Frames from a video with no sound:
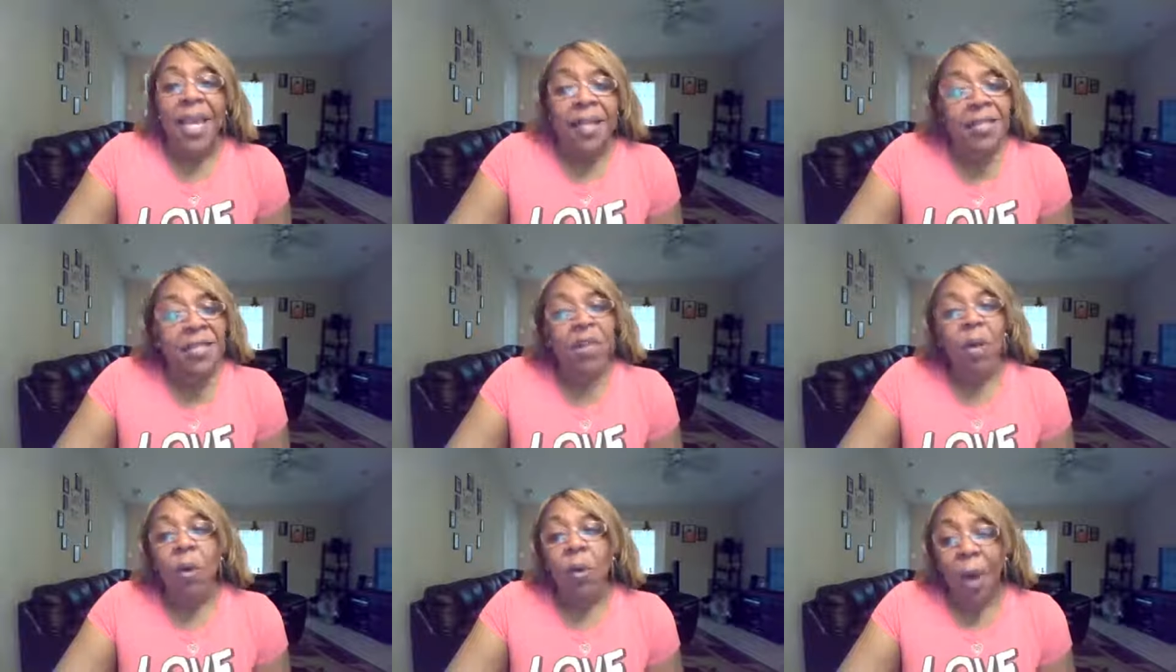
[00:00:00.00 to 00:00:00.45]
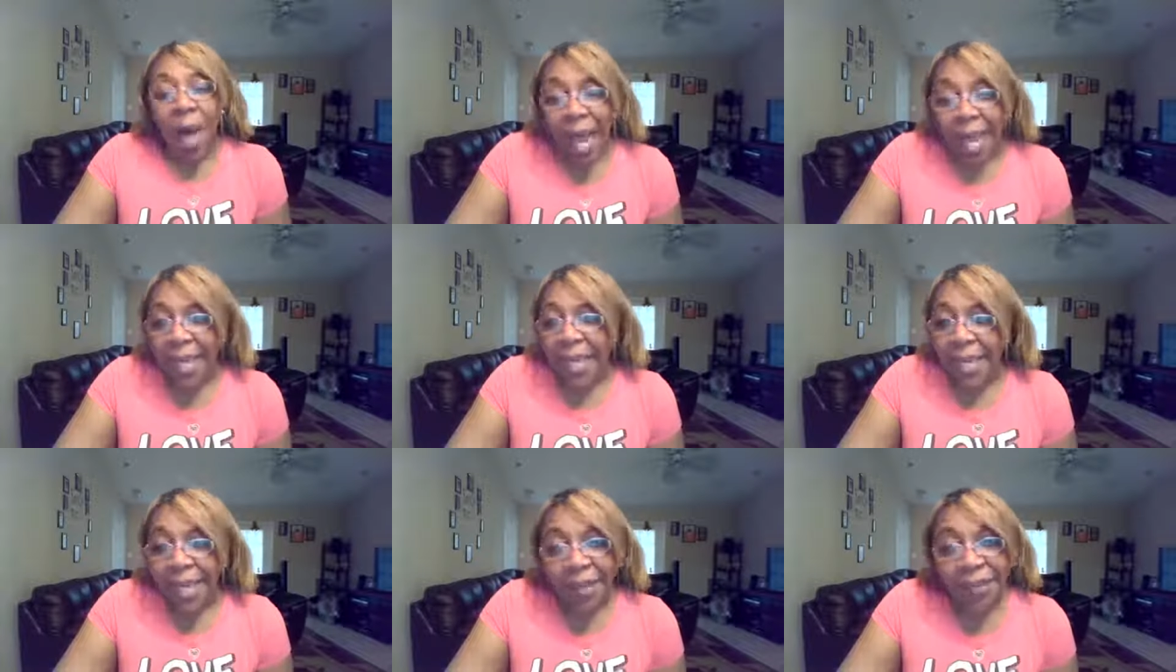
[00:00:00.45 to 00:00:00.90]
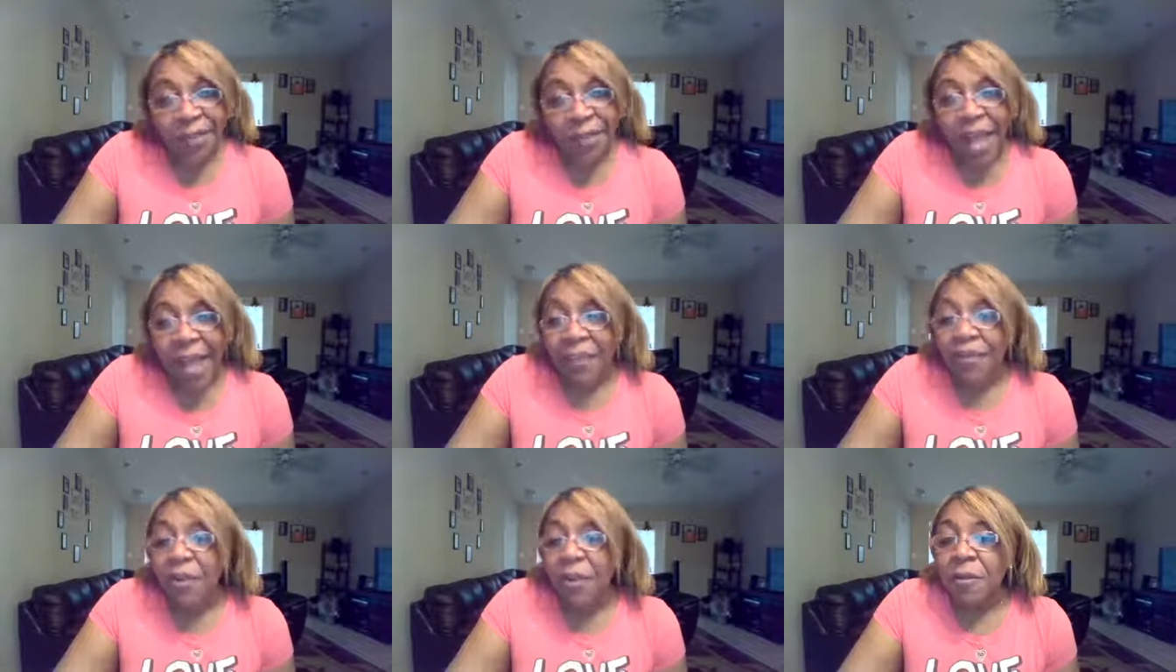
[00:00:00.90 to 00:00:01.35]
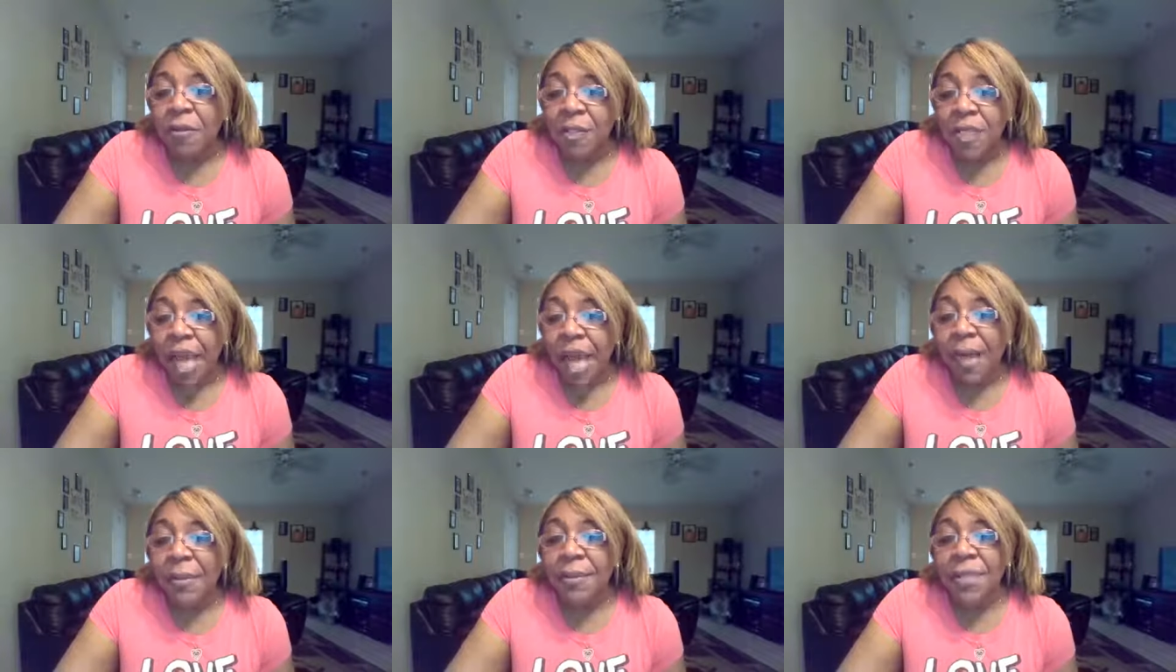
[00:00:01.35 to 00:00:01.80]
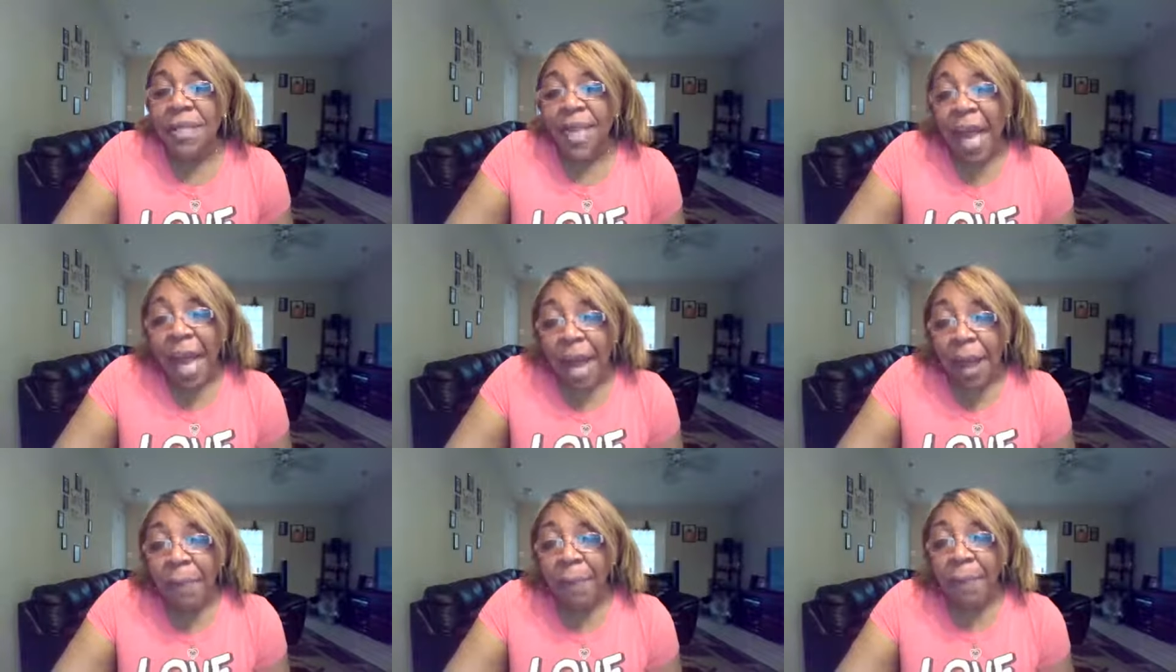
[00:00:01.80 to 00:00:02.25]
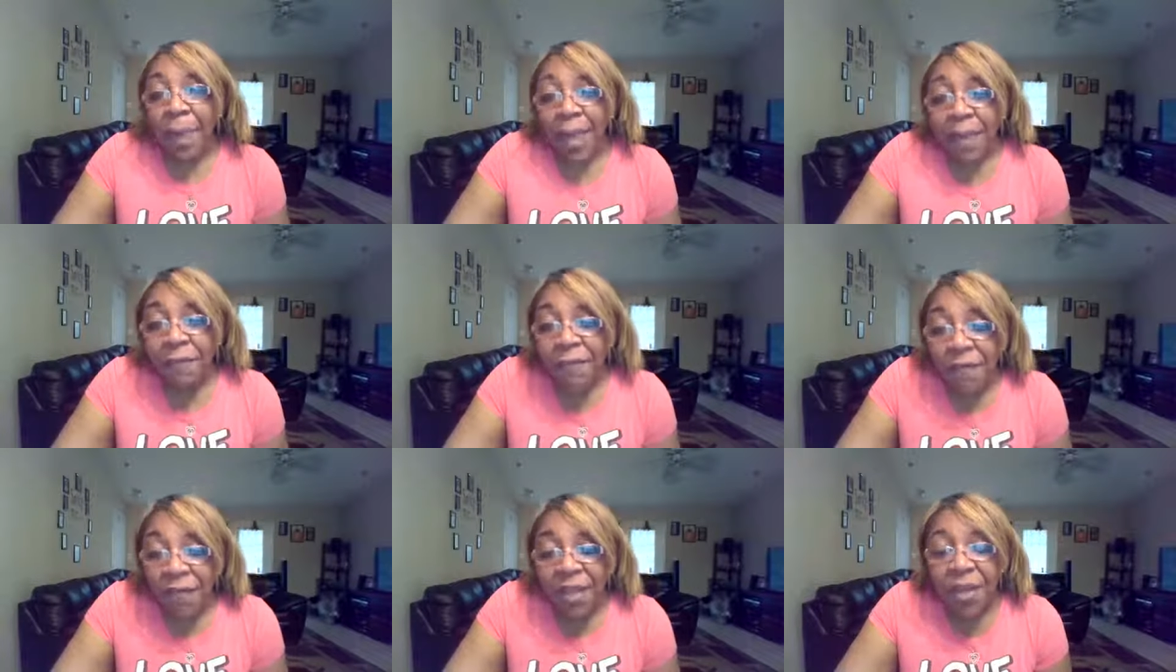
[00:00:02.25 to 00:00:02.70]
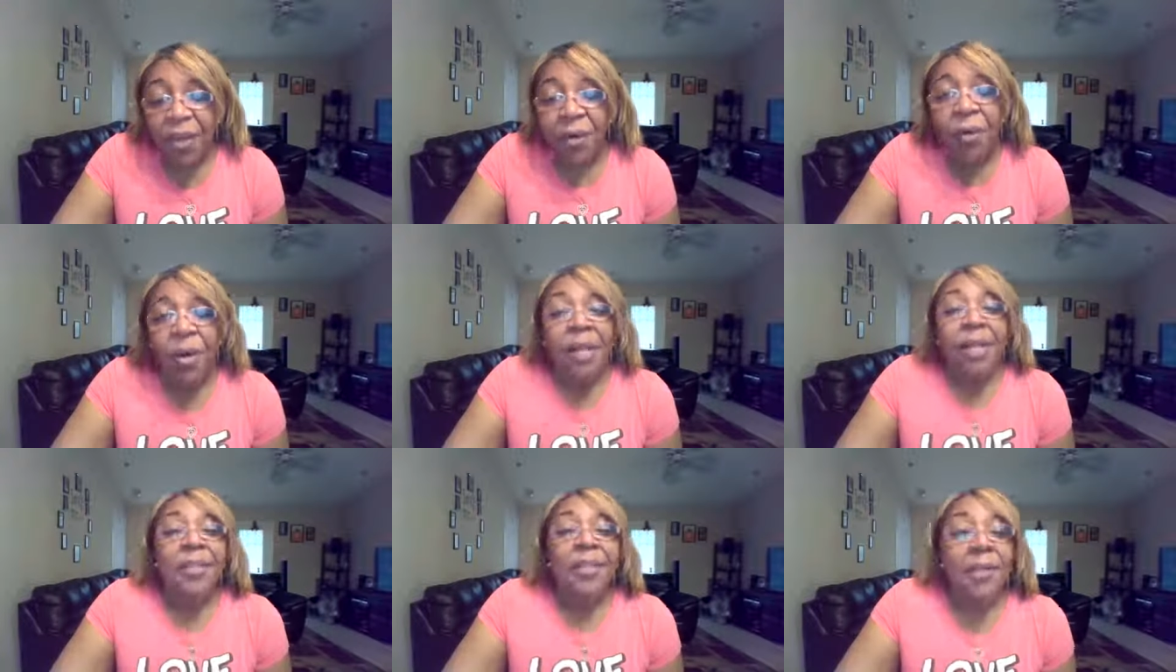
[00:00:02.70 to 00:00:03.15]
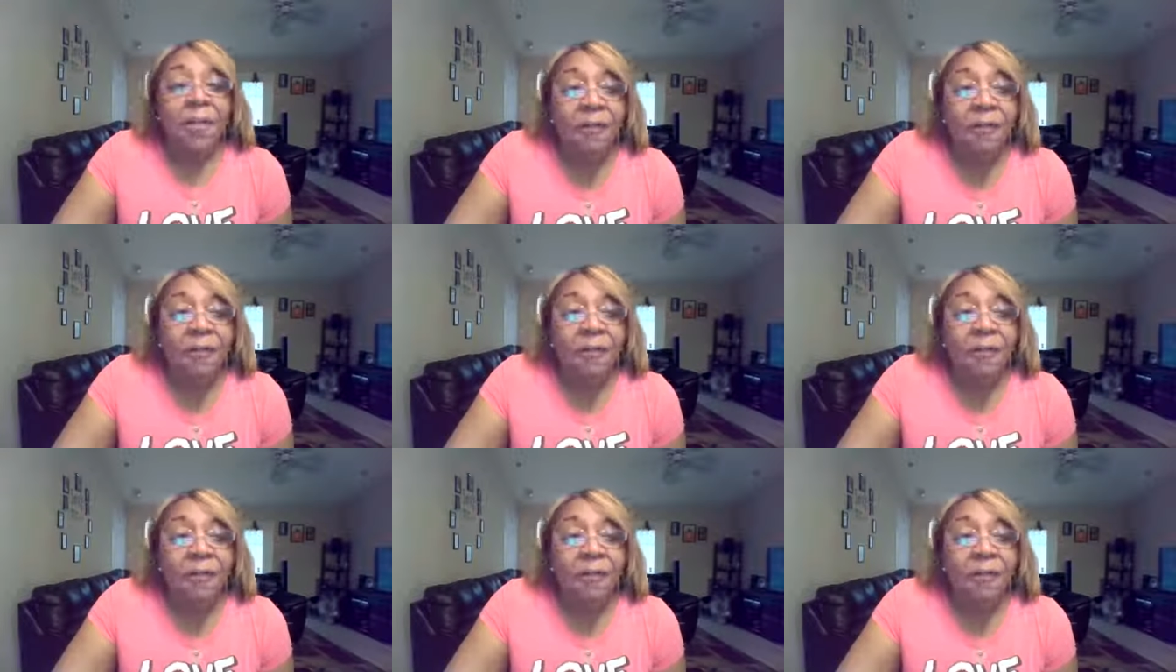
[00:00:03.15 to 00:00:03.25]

and so i get that there are times that i may feel